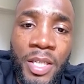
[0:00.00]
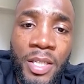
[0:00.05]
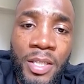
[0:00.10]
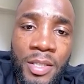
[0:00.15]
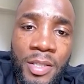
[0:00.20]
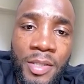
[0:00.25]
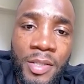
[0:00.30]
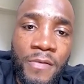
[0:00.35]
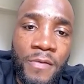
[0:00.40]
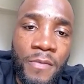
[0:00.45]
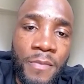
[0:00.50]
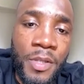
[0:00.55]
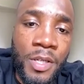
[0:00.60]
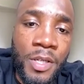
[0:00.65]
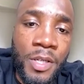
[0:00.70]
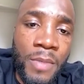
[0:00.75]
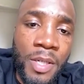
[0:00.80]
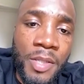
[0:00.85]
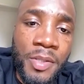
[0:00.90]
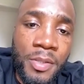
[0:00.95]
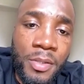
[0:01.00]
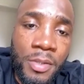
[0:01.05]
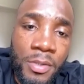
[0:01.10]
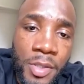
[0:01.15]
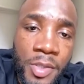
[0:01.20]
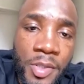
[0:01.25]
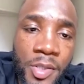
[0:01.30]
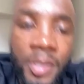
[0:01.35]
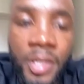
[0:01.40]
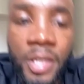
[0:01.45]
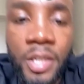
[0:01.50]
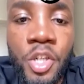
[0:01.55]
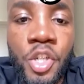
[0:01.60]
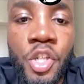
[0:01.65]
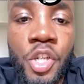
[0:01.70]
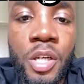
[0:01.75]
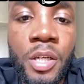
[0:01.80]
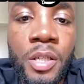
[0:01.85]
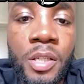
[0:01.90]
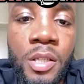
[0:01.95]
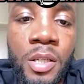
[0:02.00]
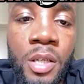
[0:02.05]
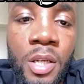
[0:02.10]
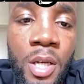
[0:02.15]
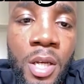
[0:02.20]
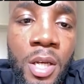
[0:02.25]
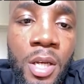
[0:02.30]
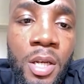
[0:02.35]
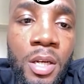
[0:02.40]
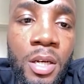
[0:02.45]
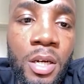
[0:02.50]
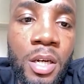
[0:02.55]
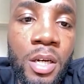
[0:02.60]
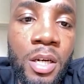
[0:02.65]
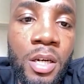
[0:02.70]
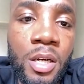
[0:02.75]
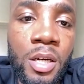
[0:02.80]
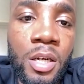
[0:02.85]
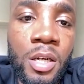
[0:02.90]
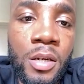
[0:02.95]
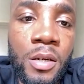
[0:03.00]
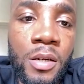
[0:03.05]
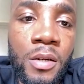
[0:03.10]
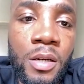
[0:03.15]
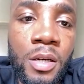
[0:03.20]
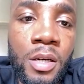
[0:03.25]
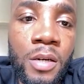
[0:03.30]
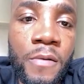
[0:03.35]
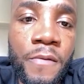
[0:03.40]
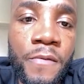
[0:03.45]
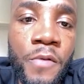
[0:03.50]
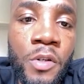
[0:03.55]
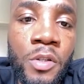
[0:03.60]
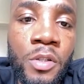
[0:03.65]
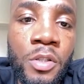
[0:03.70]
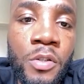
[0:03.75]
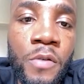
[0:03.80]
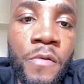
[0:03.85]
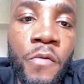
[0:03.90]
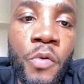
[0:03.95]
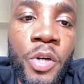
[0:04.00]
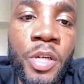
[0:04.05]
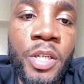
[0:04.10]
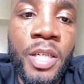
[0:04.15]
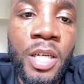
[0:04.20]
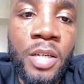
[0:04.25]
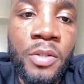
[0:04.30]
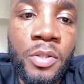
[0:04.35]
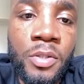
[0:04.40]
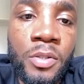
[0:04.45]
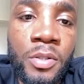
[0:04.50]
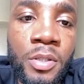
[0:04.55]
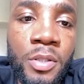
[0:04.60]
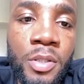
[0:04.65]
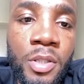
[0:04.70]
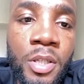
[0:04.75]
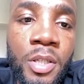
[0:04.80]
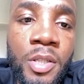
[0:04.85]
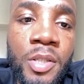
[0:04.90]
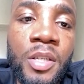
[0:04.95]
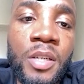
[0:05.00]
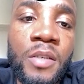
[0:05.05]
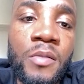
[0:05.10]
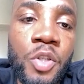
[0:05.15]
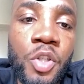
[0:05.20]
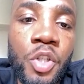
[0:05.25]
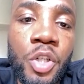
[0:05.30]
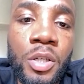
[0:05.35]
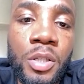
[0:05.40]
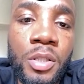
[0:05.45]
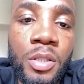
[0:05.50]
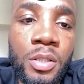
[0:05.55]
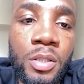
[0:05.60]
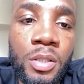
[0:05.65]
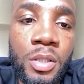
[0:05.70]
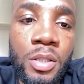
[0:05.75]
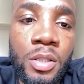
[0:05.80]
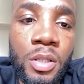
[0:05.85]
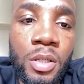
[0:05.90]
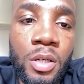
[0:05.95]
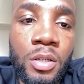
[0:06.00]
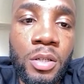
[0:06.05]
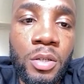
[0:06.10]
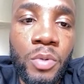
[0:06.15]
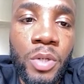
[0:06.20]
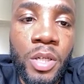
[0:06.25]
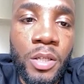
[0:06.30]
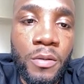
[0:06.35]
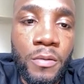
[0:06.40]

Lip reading: It's either me or Masvidal just gonna get the shot, and I've done enough work now to deserve the shot, and I cannot wait.